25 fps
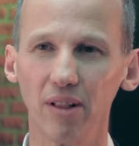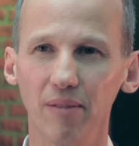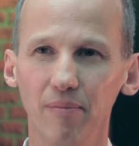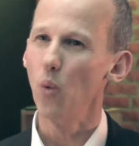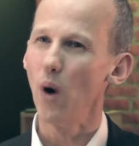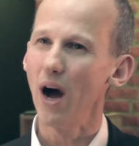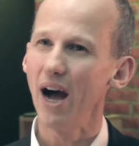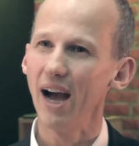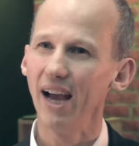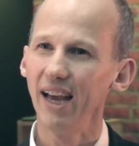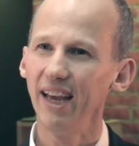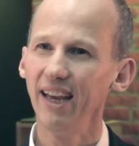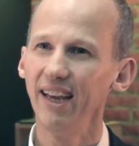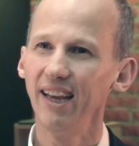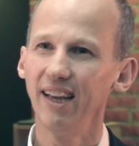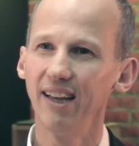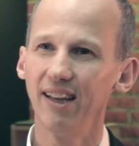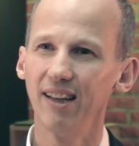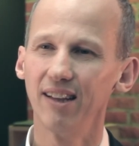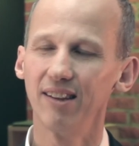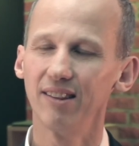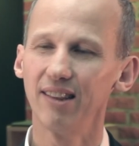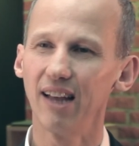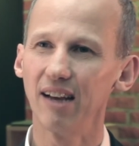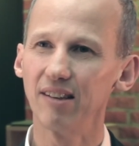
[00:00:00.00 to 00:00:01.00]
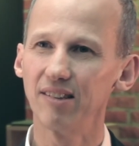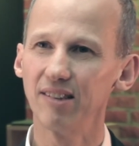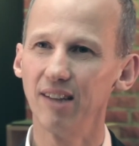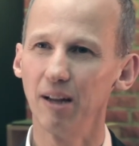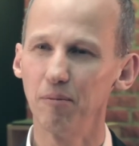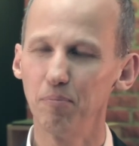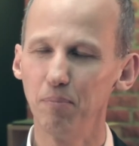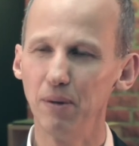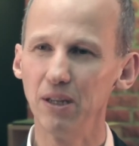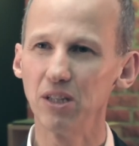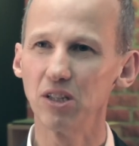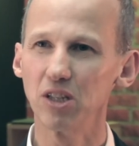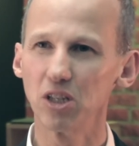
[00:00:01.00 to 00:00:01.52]
Why does
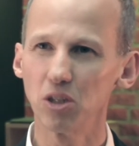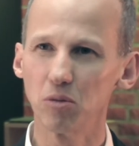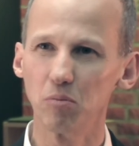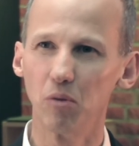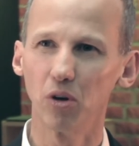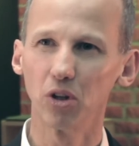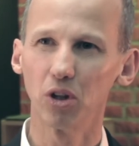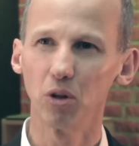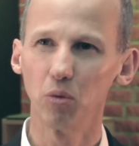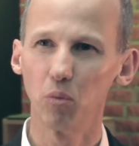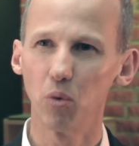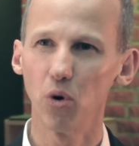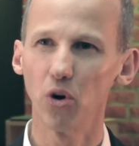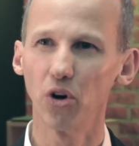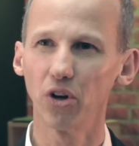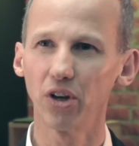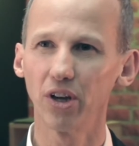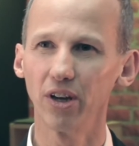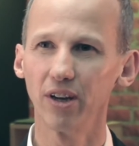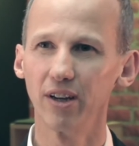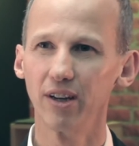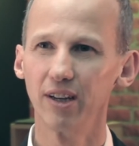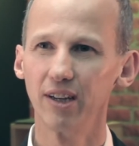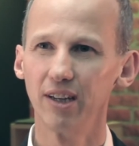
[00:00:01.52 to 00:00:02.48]
that business model work?